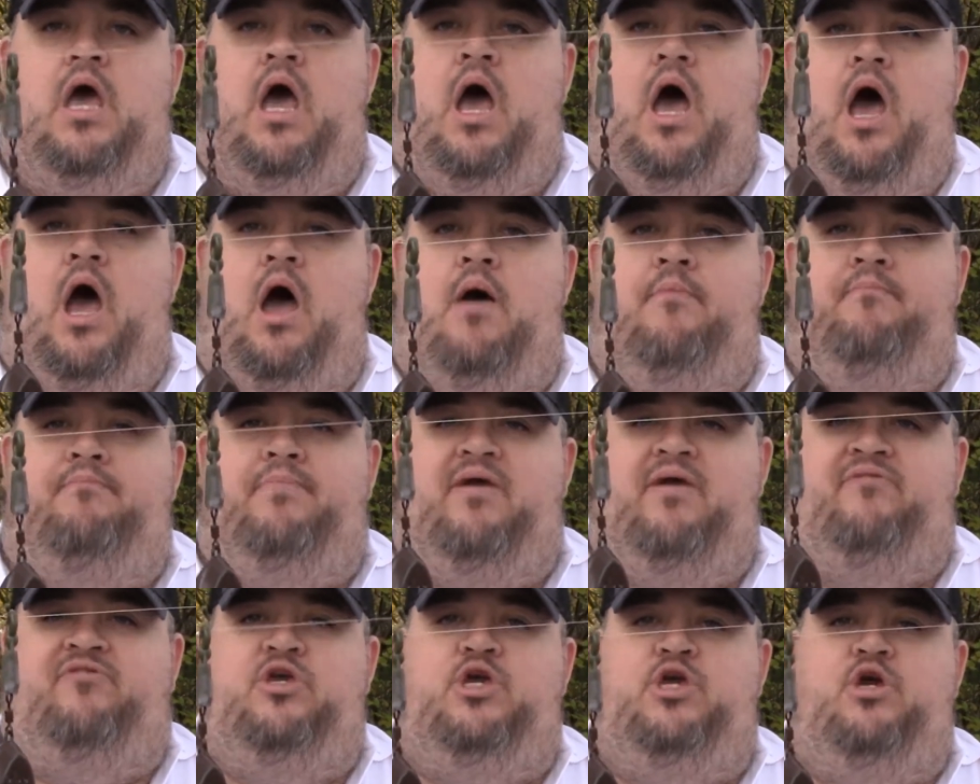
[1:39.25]
But
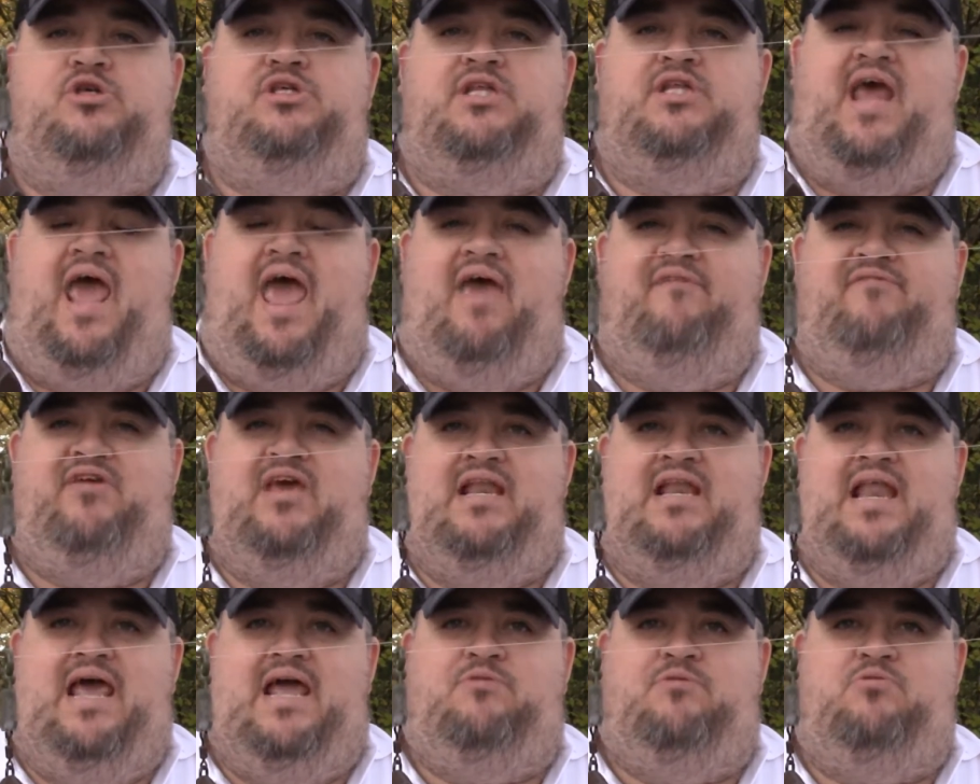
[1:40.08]
if you're using a heavier
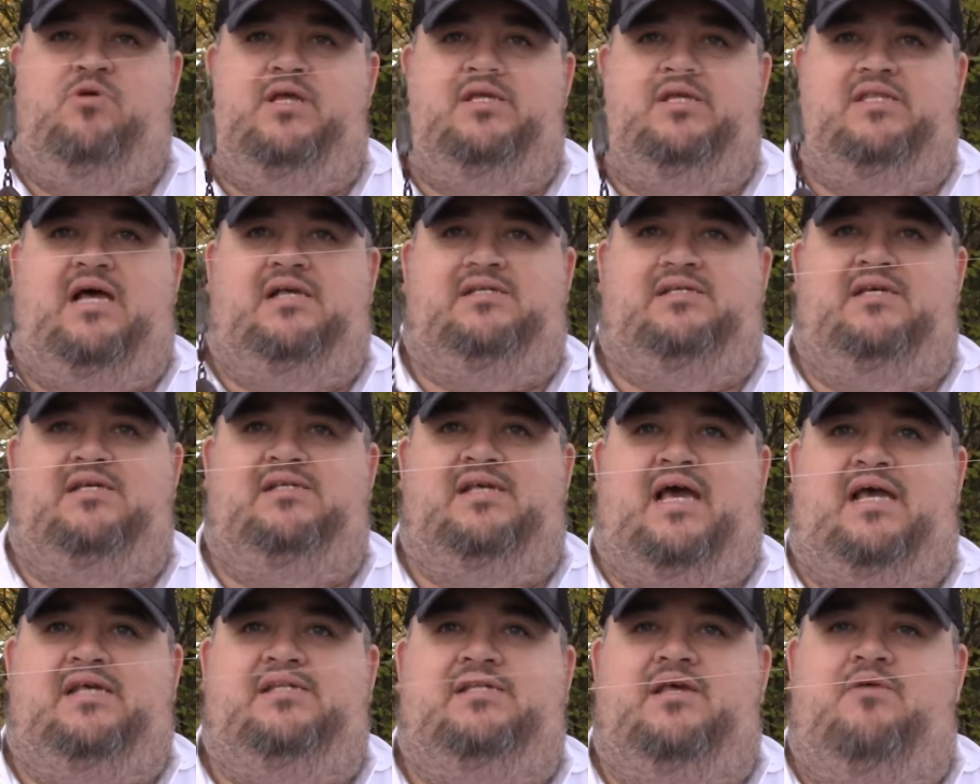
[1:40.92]
lead, what it does is,
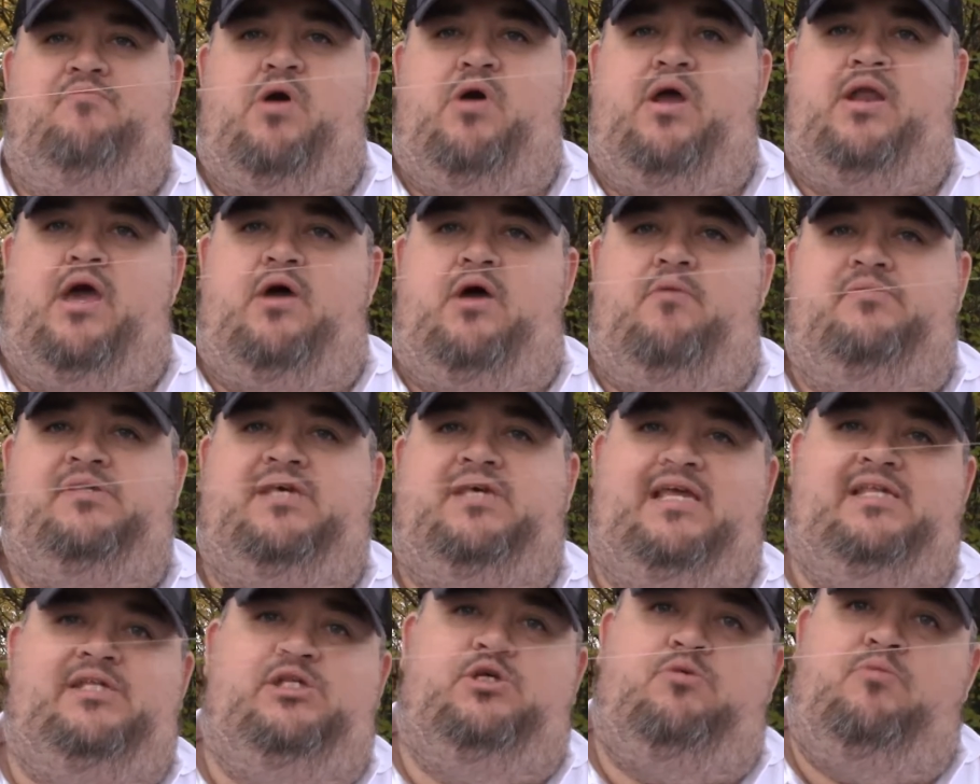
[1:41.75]
as the predator
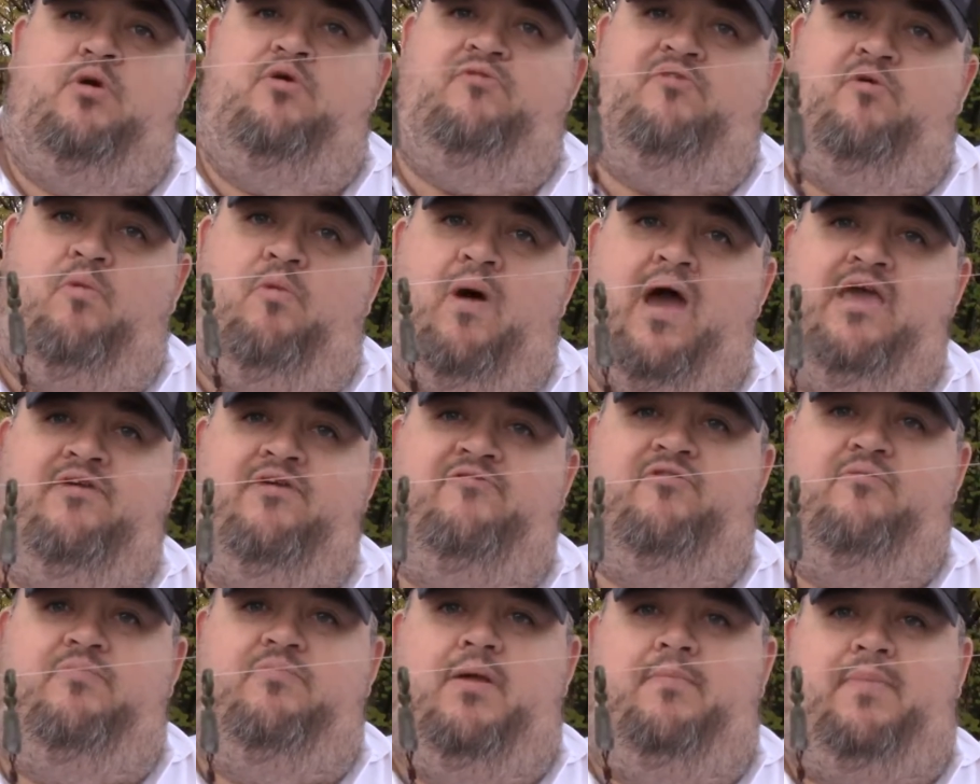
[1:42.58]
tends to move away
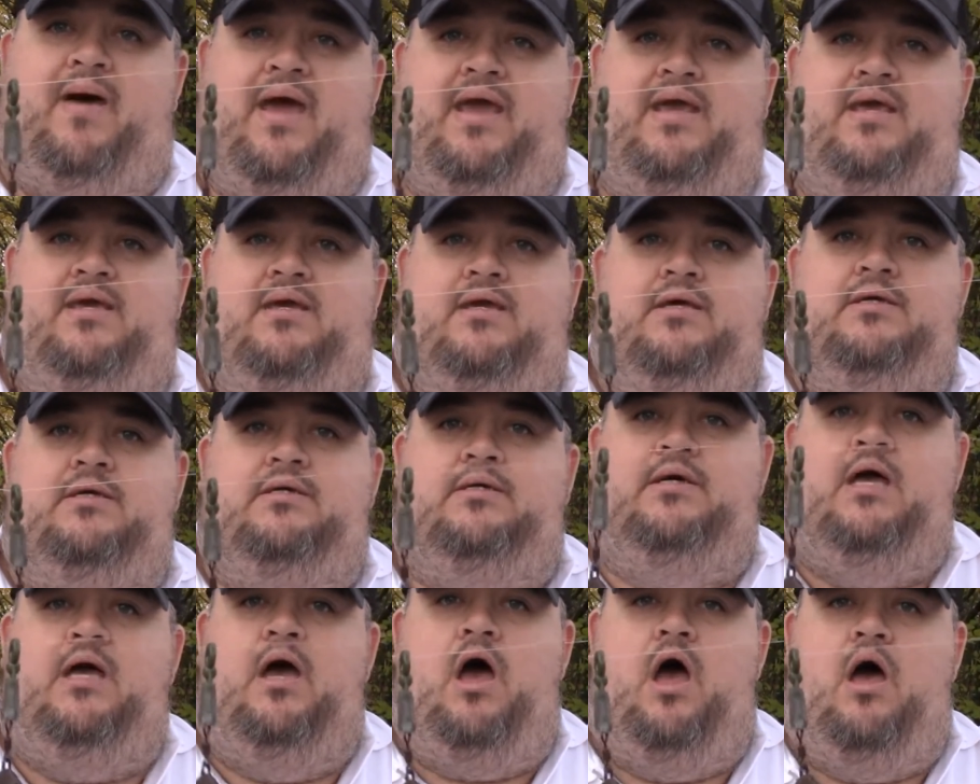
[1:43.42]
from the bait,
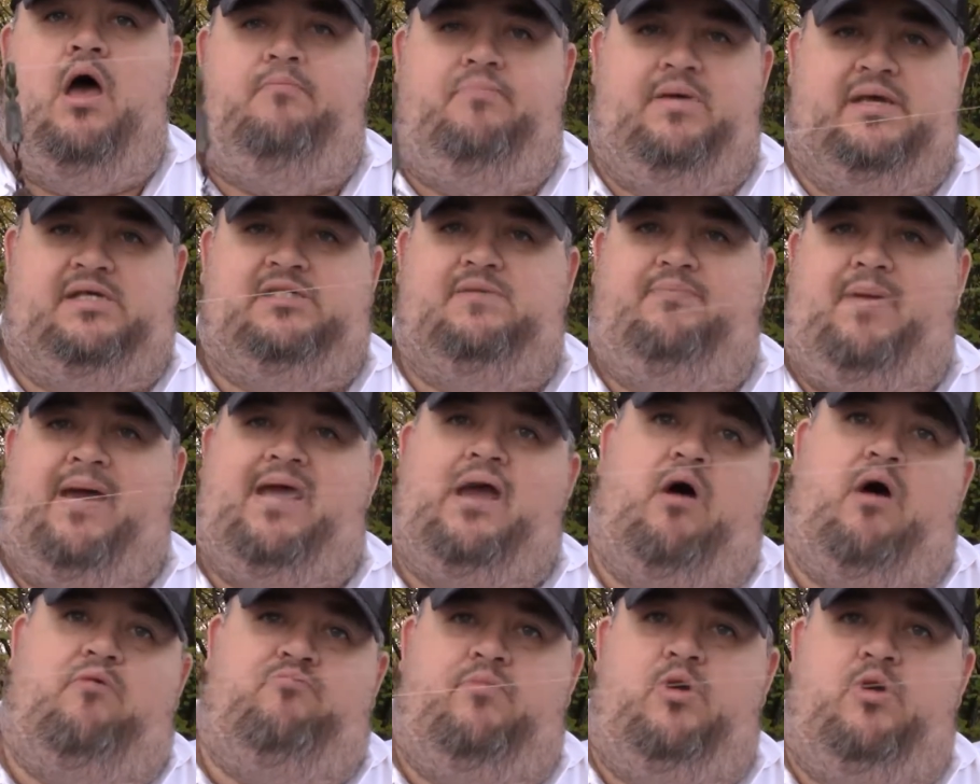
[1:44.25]
picks the bait
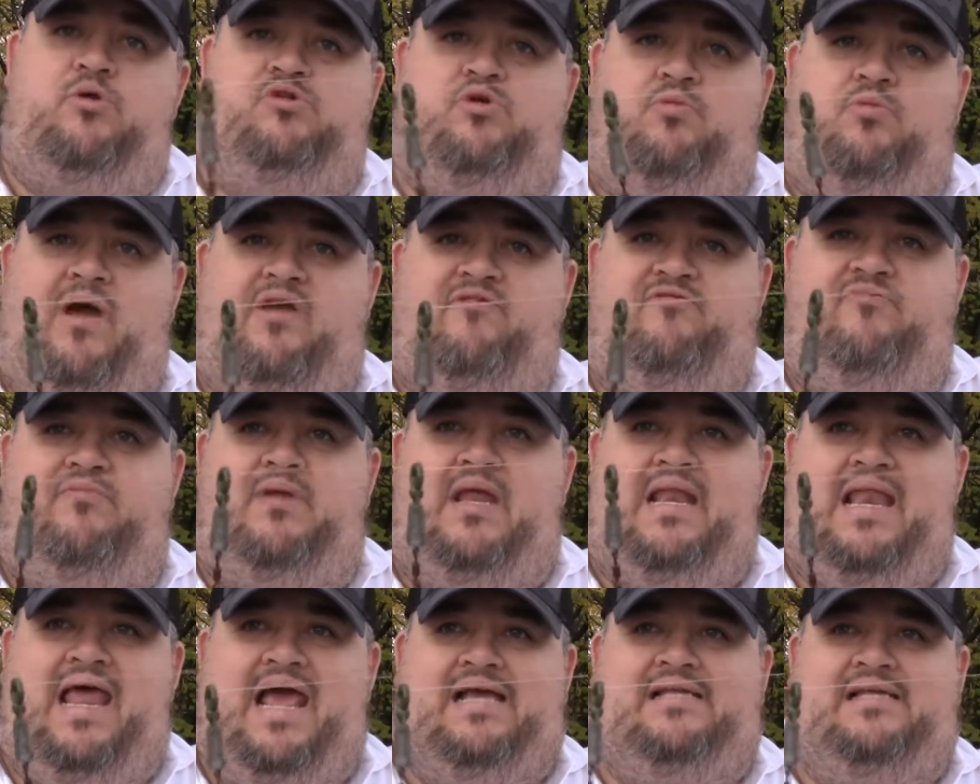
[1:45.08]
up and moves away from the
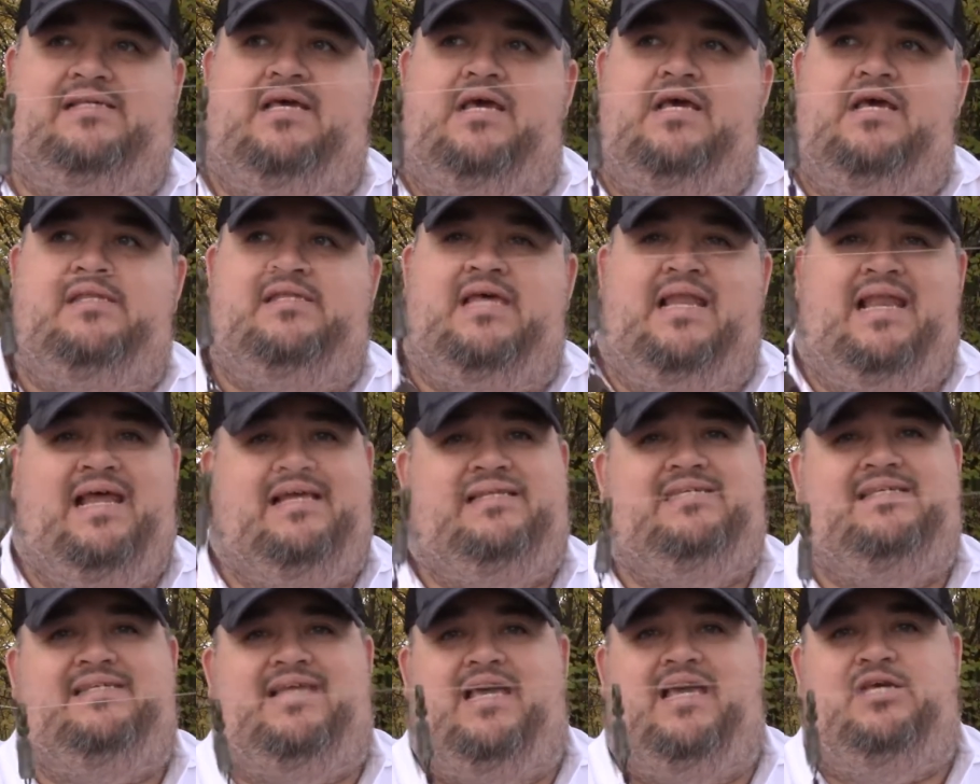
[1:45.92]
lead
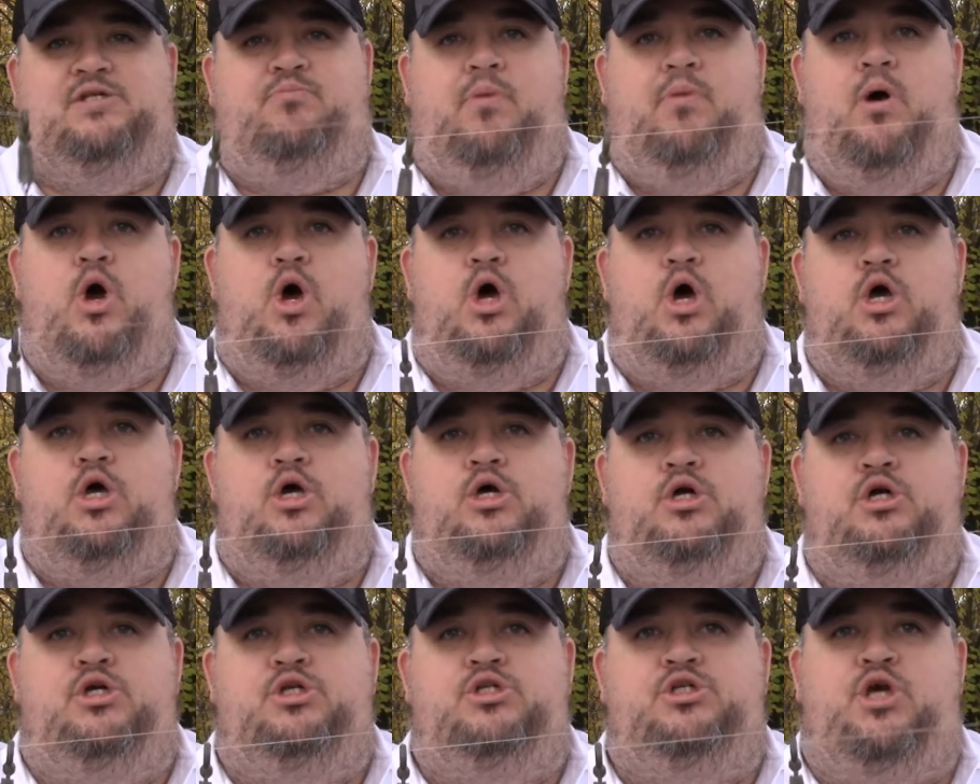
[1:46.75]
stays put,
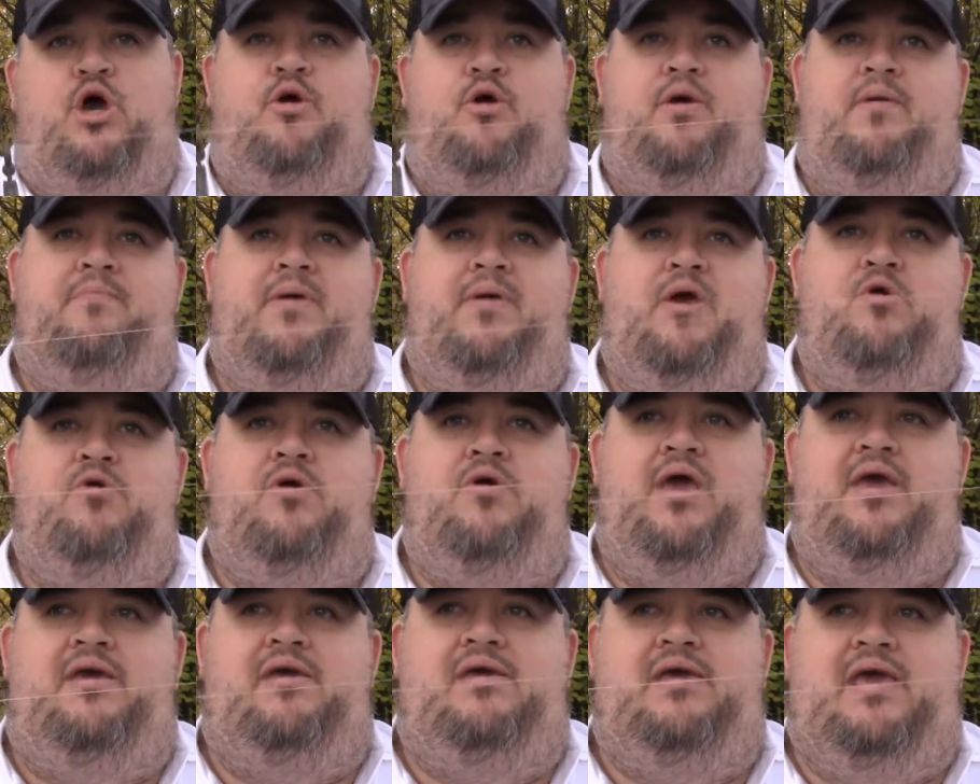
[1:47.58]
so it
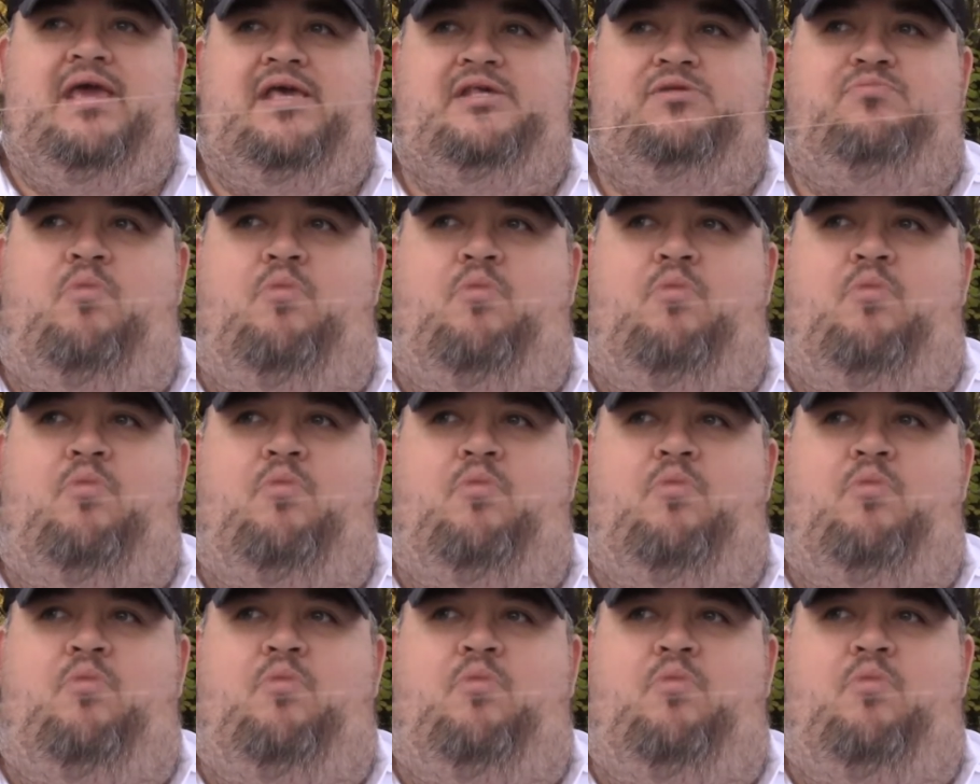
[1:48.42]
moves